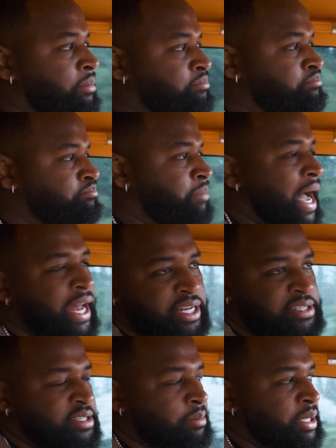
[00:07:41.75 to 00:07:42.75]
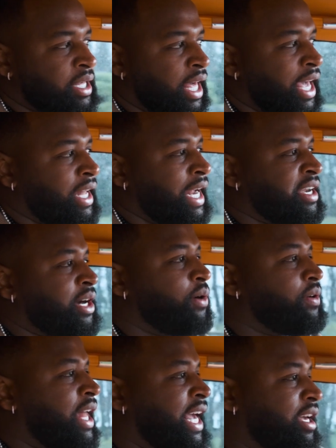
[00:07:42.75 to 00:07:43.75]
minus to me. And I
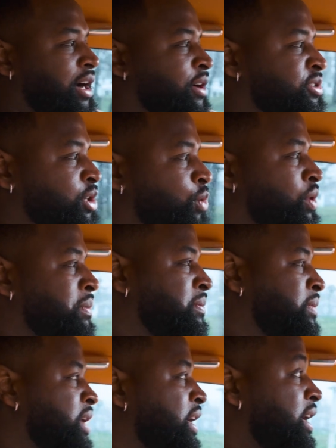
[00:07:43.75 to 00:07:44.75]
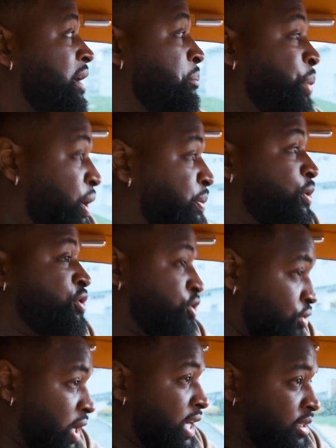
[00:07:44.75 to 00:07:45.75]
don't like also when people
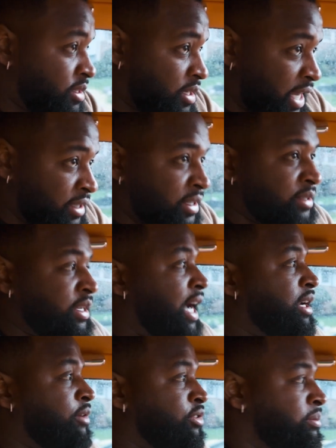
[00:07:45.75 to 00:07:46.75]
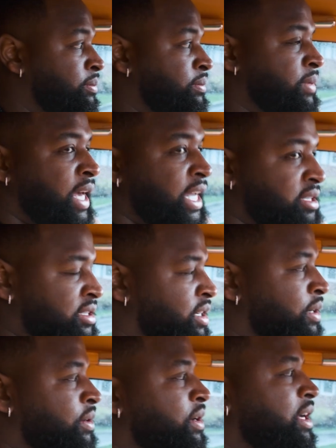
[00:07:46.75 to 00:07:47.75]
dress in designer from head to
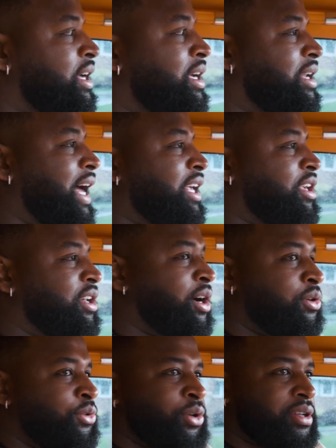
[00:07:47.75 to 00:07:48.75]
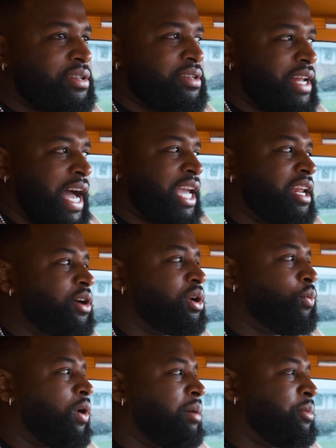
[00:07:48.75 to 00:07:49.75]
toe. Like, you know, I can go to
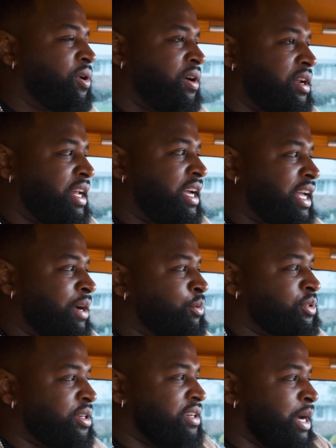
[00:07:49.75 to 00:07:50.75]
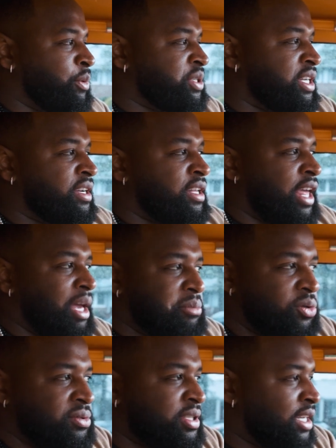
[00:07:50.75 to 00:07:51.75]
Walmart. Like I was hearing Cam
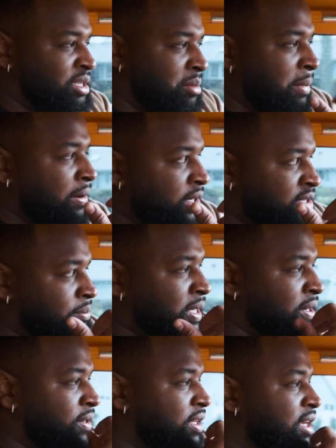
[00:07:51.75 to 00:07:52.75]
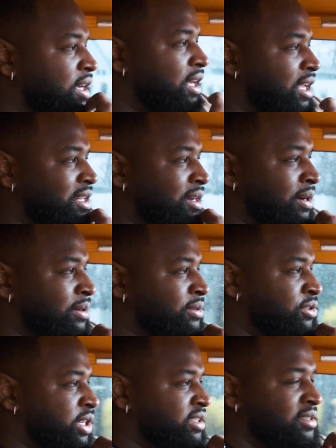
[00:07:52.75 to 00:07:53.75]
Newton said something about this, about, you know,
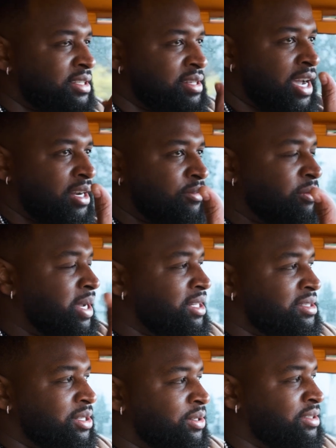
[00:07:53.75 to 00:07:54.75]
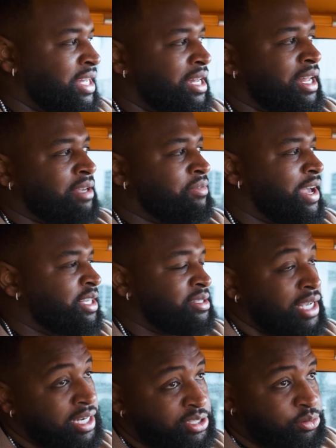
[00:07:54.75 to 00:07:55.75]
dressing designer from head to toe is not like fashion,
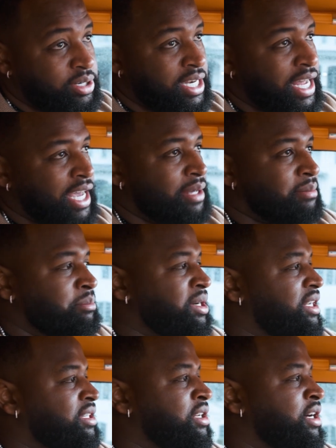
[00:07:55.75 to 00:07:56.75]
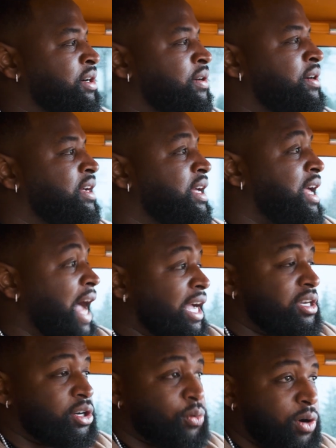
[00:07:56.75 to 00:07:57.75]
and it's really not. But you know, I
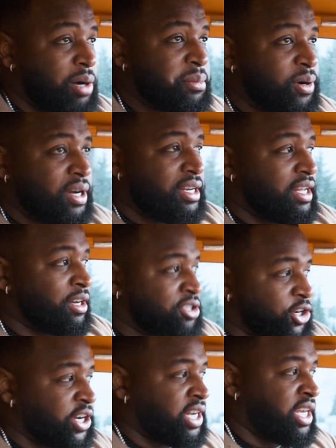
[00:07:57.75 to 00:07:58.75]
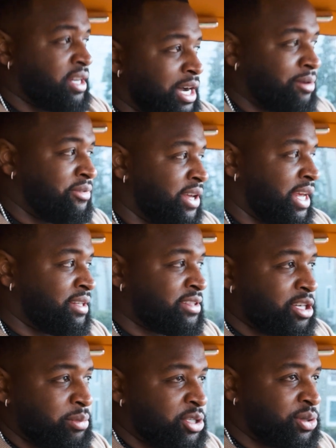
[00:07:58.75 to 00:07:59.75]
can go to Walmart or Target and get an outfit and
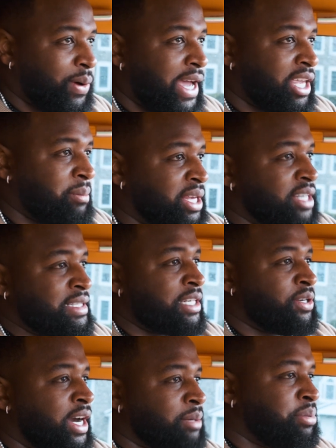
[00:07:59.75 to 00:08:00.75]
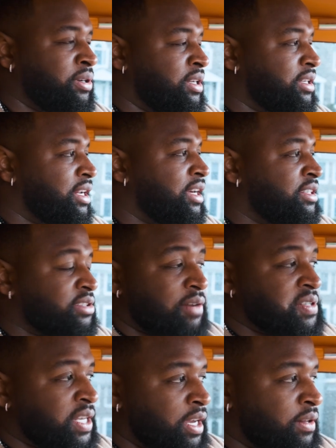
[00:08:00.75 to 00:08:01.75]
still be swaggy because I to put
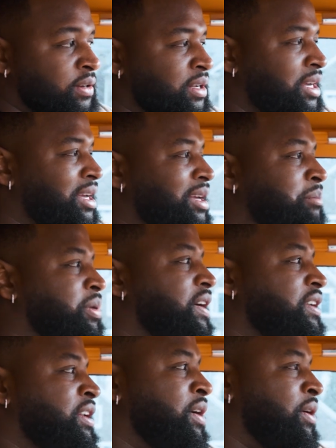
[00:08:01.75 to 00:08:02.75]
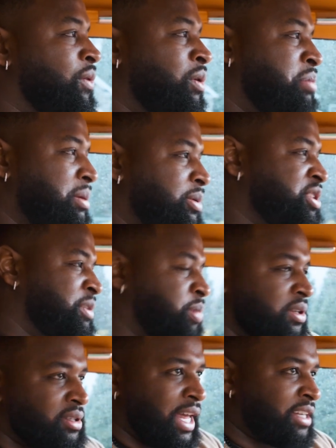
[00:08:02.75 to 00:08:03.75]
stuff together. But you know, when people just
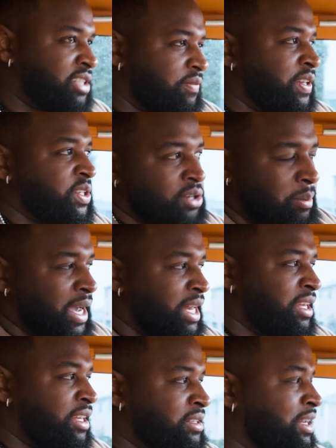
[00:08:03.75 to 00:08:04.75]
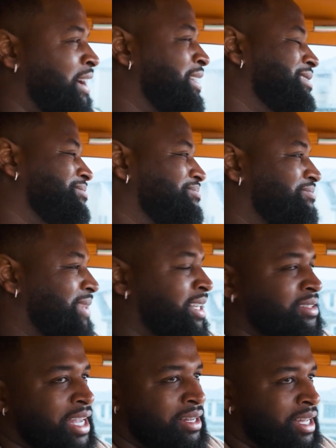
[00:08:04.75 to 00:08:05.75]
put like stuff that's on the mannequin, like
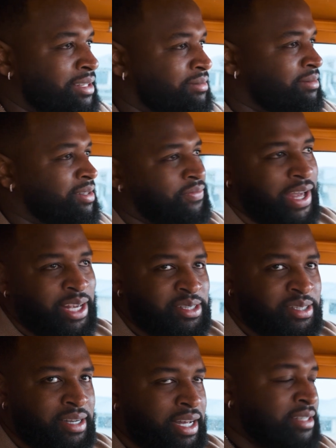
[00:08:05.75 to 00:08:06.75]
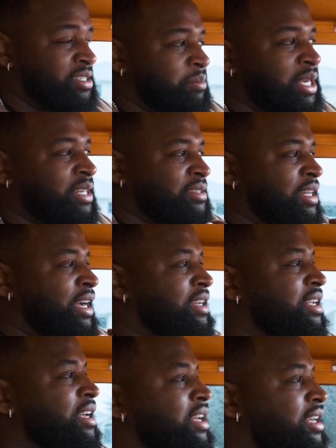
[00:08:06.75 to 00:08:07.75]
that's not like fashion. Like to me, it's not.
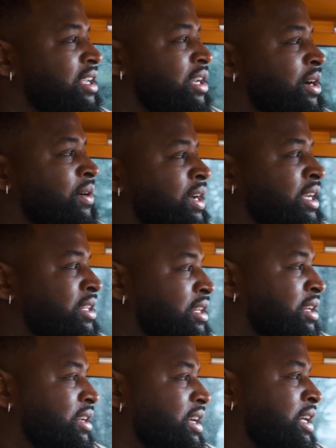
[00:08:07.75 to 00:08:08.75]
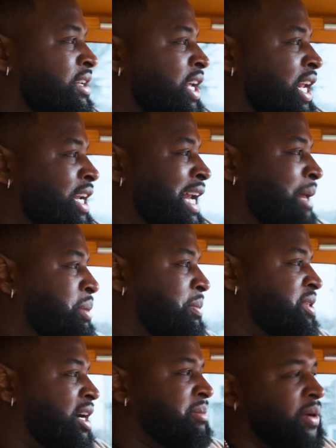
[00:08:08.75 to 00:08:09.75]
You know, and a lot of people
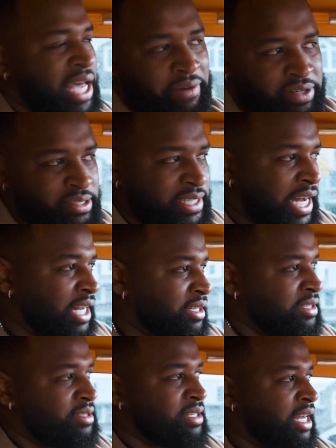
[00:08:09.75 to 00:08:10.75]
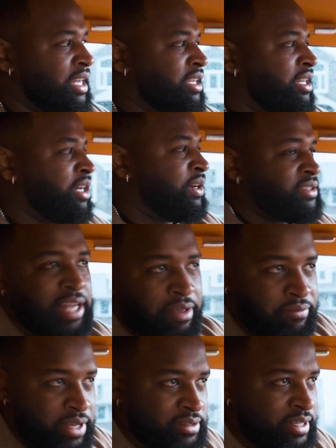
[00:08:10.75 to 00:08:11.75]
talk about having a stylist. Like, you know, is
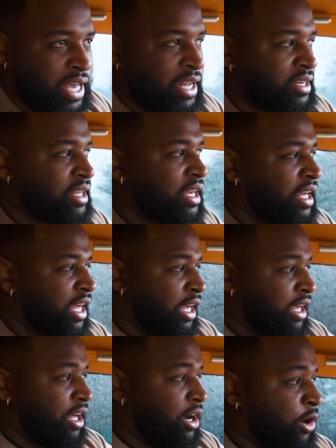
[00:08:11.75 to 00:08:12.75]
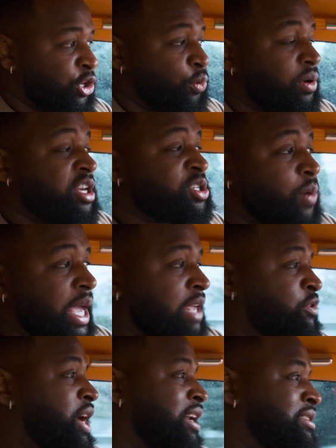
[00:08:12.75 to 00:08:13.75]
that are you really swaggy if
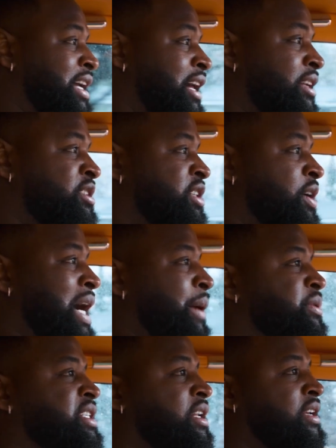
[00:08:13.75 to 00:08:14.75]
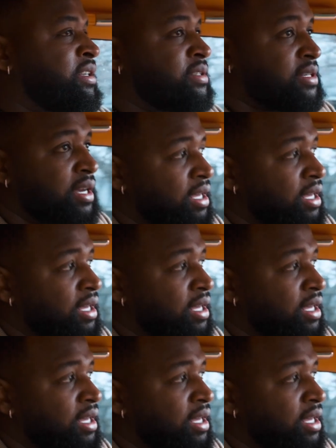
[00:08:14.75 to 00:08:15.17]
you got a stylist? You know, I would say this.